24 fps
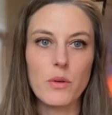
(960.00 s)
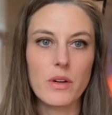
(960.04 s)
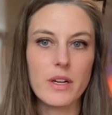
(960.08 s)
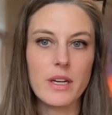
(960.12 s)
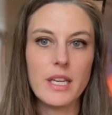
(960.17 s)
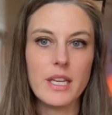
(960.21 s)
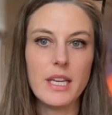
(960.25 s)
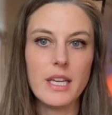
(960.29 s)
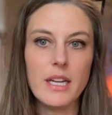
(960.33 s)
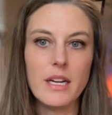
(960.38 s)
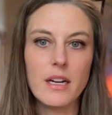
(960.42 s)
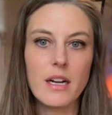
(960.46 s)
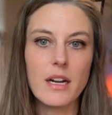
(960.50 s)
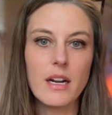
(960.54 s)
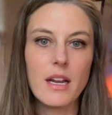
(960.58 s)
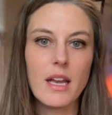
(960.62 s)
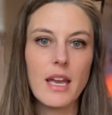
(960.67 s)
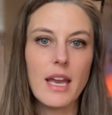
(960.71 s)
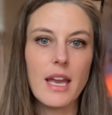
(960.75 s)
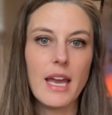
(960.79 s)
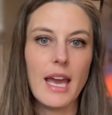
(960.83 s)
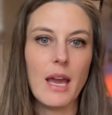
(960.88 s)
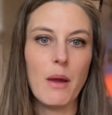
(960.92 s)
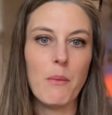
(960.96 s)
here.
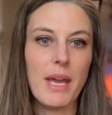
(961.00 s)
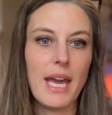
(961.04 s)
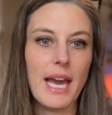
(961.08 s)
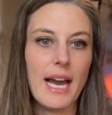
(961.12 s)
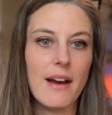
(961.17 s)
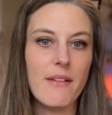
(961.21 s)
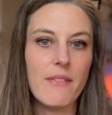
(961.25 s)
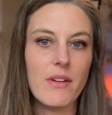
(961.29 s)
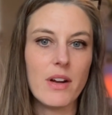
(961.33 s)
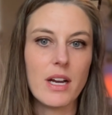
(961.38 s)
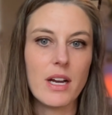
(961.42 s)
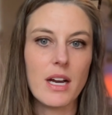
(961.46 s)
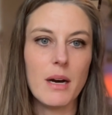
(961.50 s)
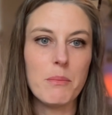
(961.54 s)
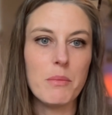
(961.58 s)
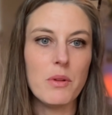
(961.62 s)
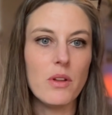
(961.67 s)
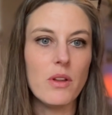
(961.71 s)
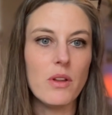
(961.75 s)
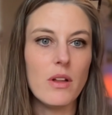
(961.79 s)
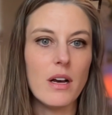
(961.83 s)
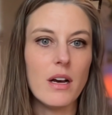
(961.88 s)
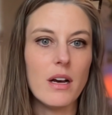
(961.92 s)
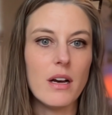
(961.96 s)
And we have a
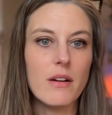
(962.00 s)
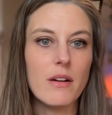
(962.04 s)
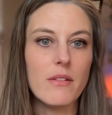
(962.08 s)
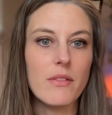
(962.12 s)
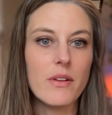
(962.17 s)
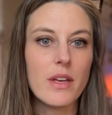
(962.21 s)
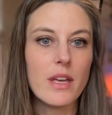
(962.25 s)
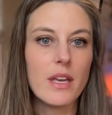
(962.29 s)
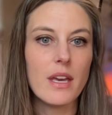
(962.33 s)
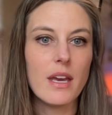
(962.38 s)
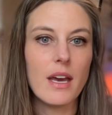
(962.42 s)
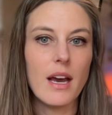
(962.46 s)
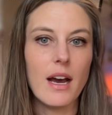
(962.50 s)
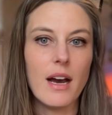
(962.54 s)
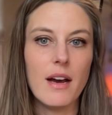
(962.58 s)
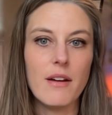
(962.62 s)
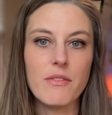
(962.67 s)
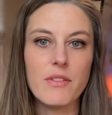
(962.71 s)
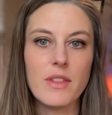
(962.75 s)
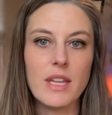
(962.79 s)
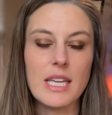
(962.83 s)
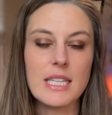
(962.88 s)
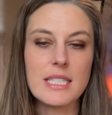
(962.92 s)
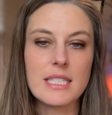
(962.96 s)
couple of
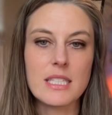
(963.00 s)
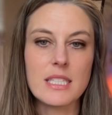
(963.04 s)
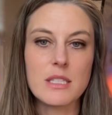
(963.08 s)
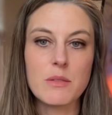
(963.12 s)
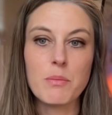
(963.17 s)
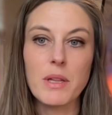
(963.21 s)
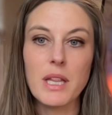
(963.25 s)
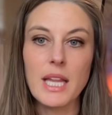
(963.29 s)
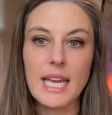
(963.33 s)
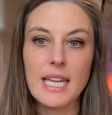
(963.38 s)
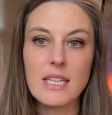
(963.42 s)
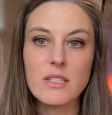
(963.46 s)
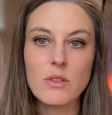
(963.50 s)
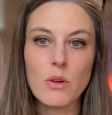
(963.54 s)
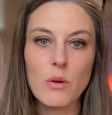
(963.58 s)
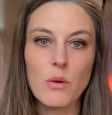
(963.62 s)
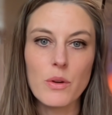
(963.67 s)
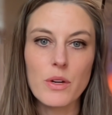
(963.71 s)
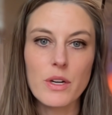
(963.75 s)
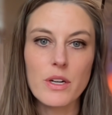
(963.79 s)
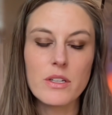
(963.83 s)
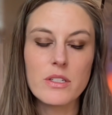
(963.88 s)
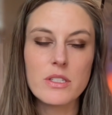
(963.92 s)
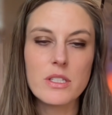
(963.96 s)
things as
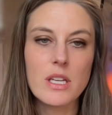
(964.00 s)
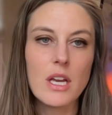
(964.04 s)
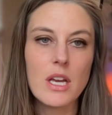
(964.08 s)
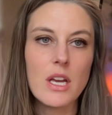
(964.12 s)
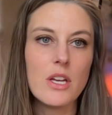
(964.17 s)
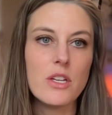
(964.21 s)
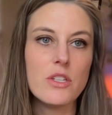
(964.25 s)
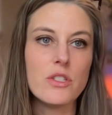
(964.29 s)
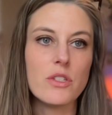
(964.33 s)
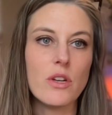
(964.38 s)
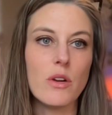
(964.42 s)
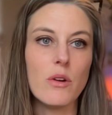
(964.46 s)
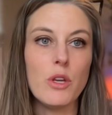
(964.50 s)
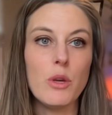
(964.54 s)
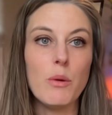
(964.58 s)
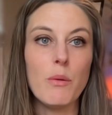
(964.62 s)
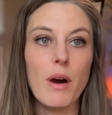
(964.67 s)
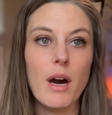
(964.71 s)
placeholders. So you